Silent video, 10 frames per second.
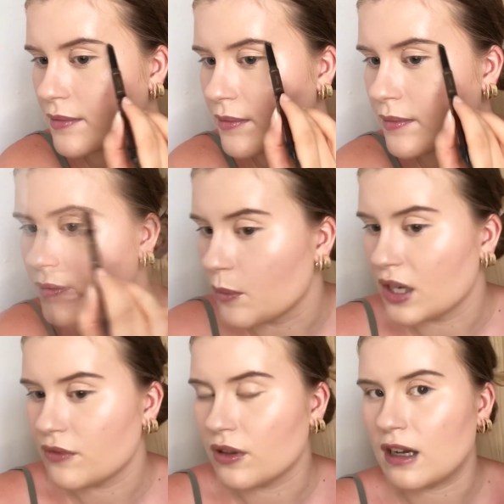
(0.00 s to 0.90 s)
And then when I
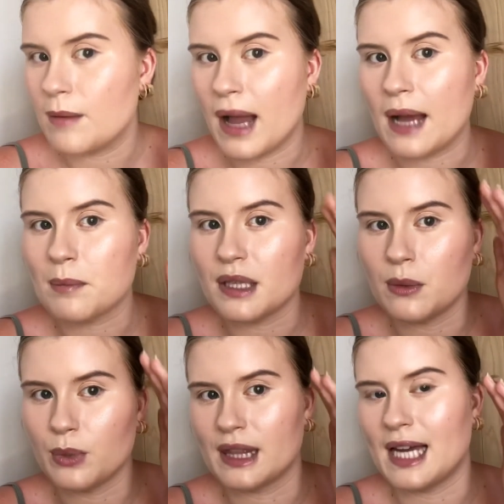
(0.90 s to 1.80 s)
feel like I'm happy
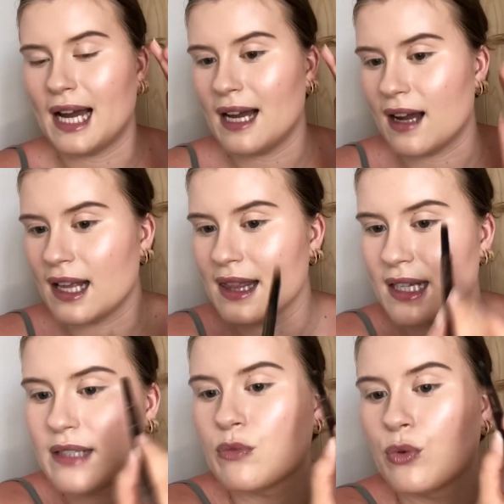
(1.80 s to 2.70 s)
with that, I then
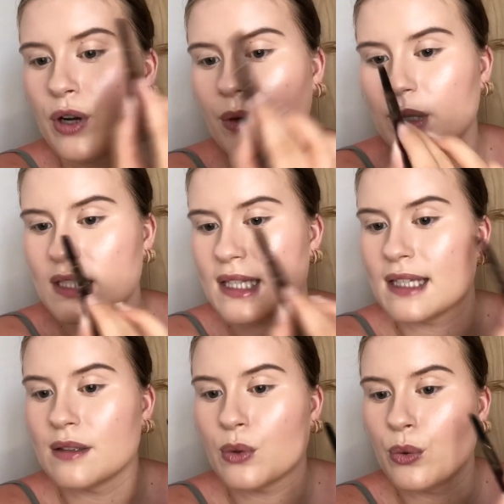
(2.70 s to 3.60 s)
will go into the inner
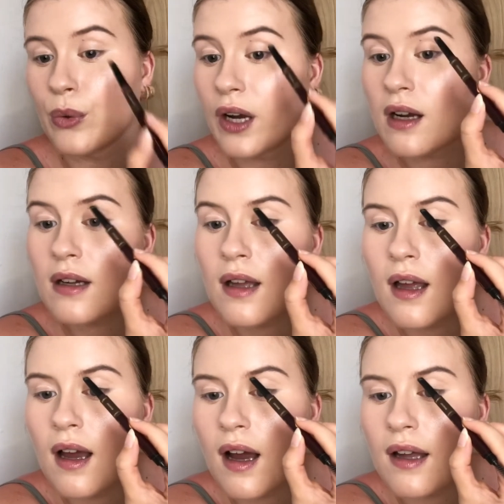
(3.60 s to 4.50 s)
corner
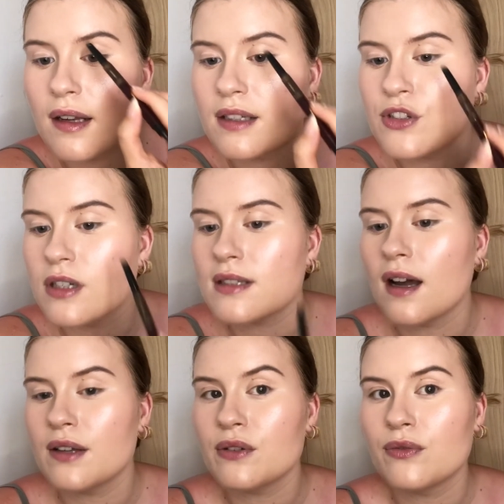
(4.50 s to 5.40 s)
and I just kind
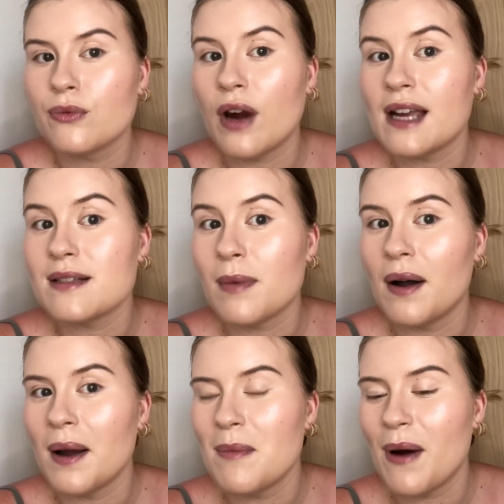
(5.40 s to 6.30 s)
of raise my
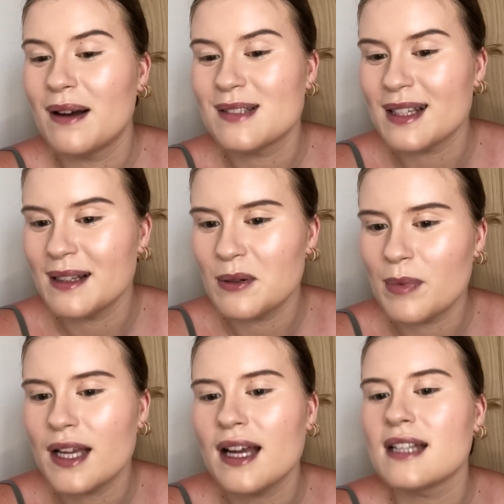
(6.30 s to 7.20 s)
eyebrows a little
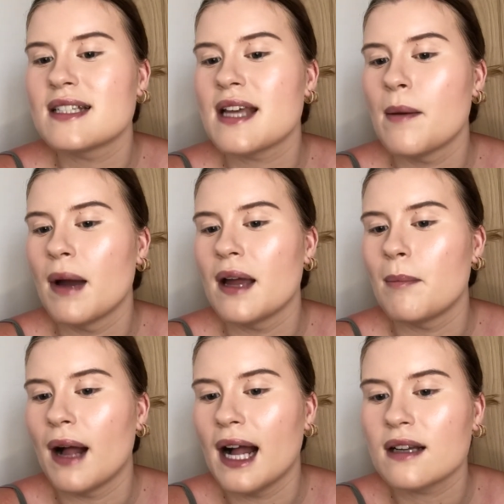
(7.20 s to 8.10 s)
bit and tip my head
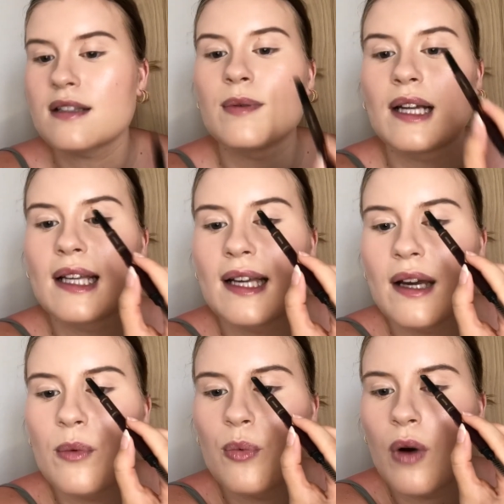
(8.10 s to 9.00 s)
back so I can get
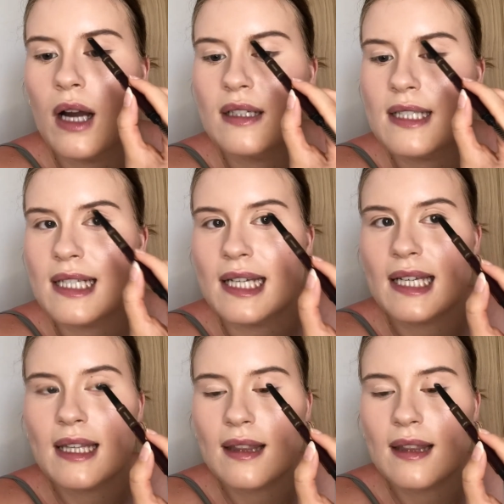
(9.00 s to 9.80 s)
right underneath.